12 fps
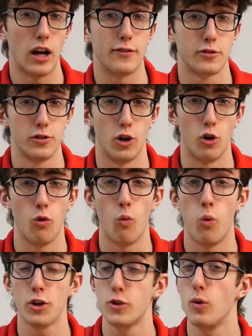you have to know
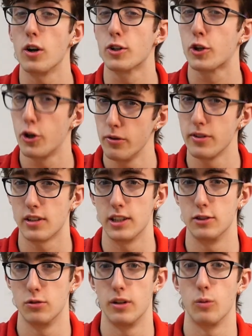what you are currently
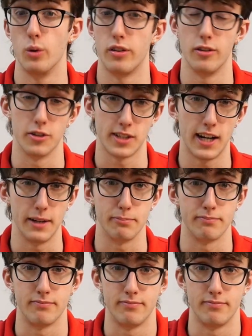doing with your time.